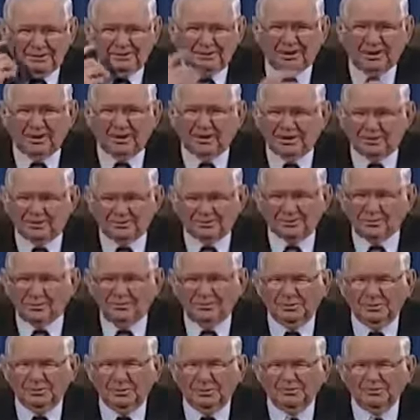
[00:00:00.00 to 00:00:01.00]
The heart's
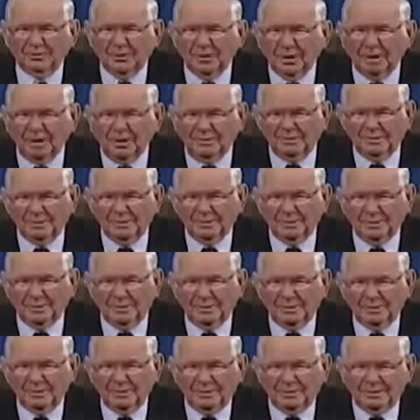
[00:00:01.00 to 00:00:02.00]
only a pump.
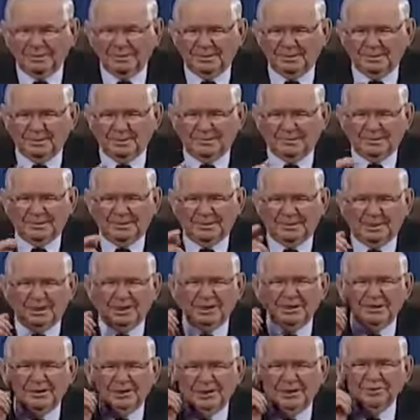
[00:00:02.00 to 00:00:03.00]
But
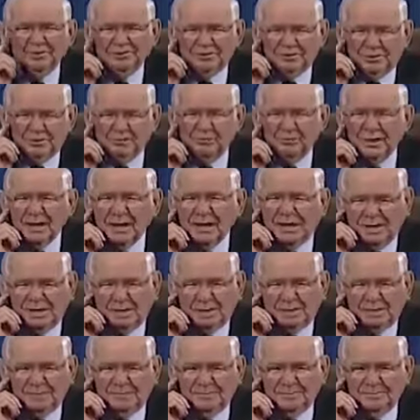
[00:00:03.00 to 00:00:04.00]
He knows your
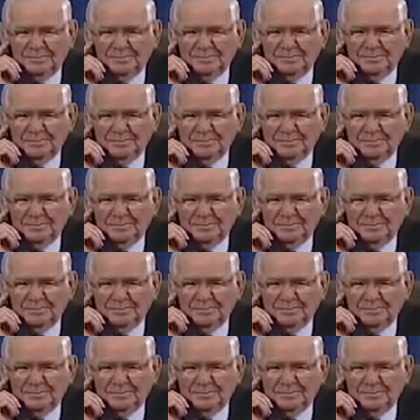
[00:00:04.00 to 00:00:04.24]
mind.